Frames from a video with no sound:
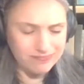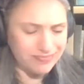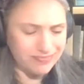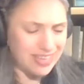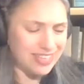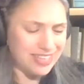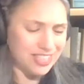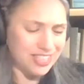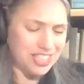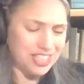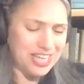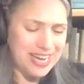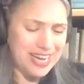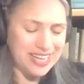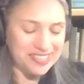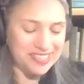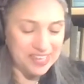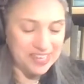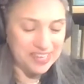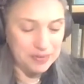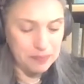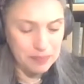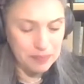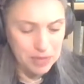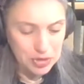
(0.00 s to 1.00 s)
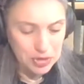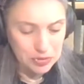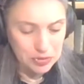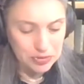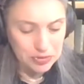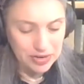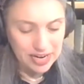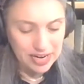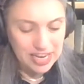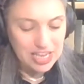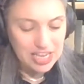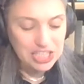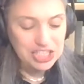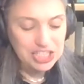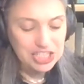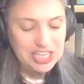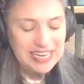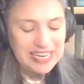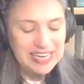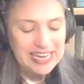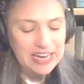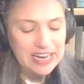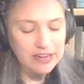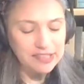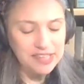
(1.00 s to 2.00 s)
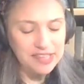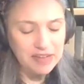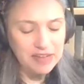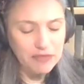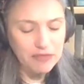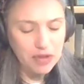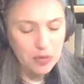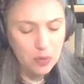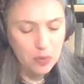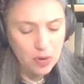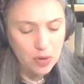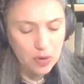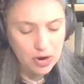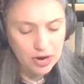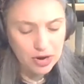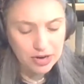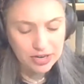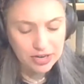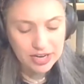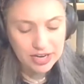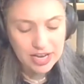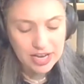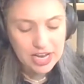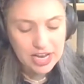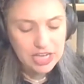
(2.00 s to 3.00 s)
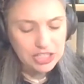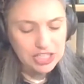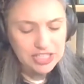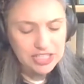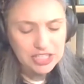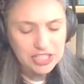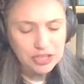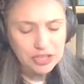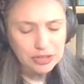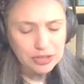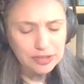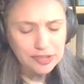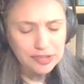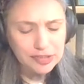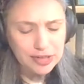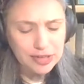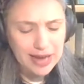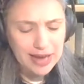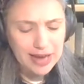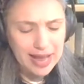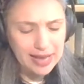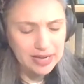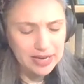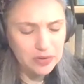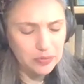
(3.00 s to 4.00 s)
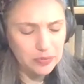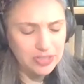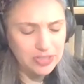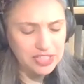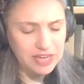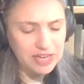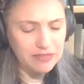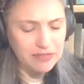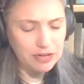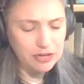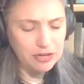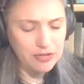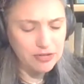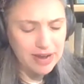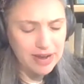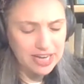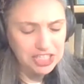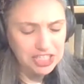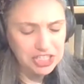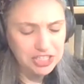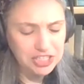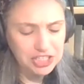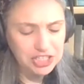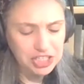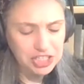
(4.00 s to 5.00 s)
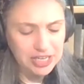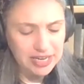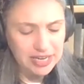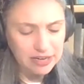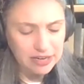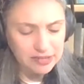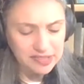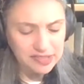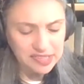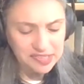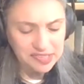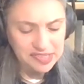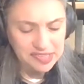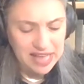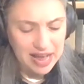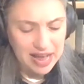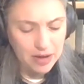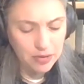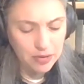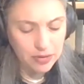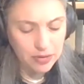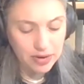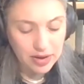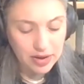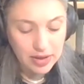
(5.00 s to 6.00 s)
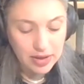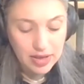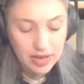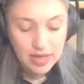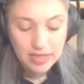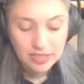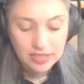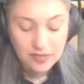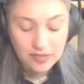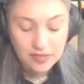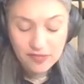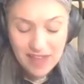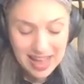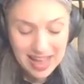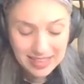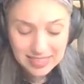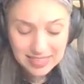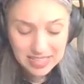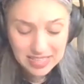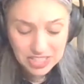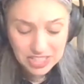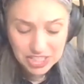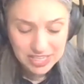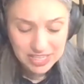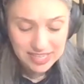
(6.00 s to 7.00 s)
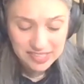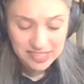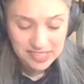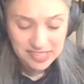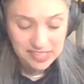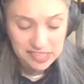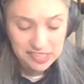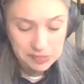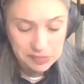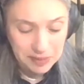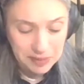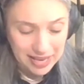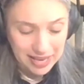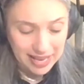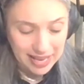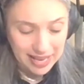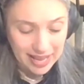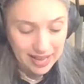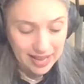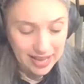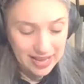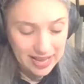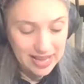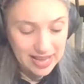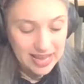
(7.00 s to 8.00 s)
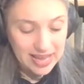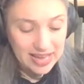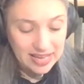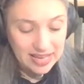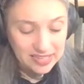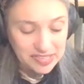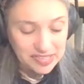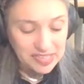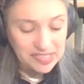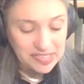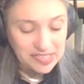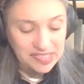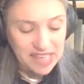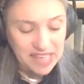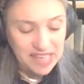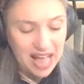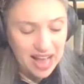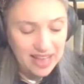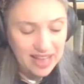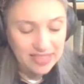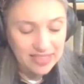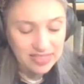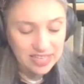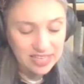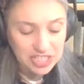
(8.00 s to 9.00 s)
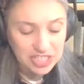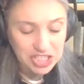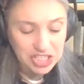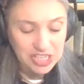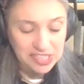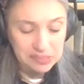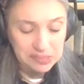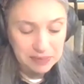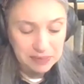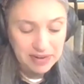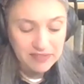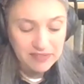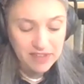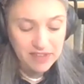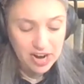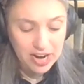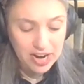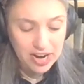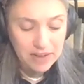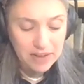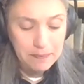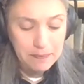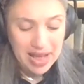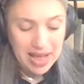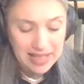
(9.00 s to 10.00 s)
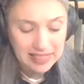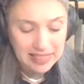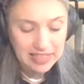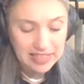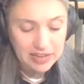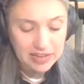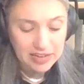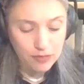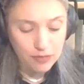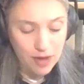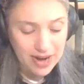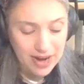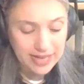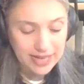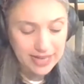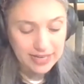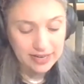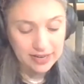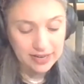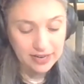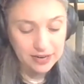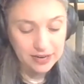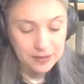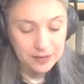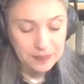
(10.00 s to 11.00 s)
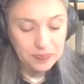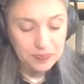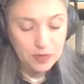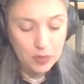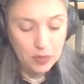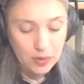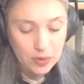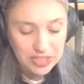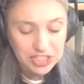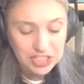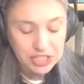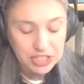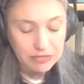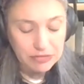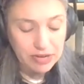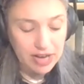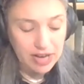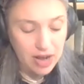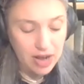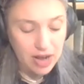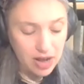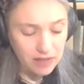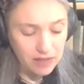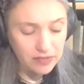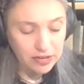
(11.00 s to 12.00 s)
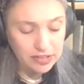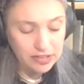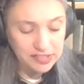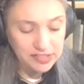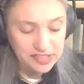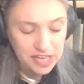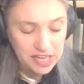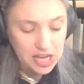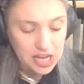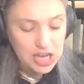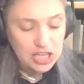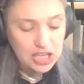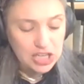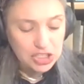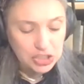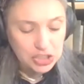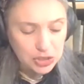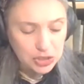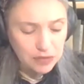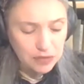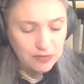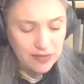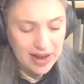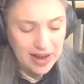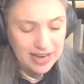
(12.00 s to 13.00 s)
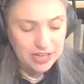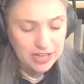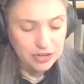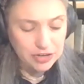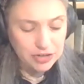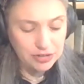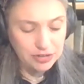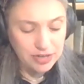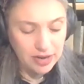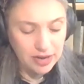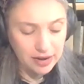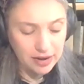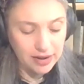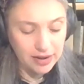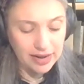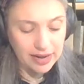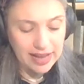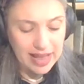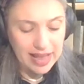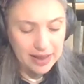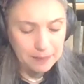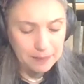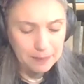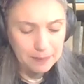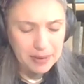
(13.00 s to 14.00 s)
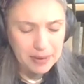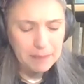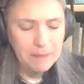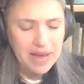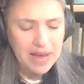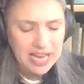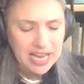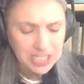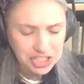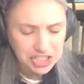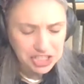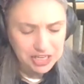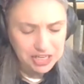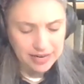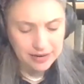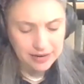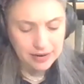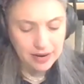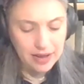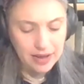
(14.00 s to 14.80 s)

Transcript: She isn't mute. She hears every word. She turns her head in whichever direction she hears a sound. The fact that she isn't speaking, it's a sign that she's been very badly frightened. When she recovers, she'll find her tongue again. Be patient.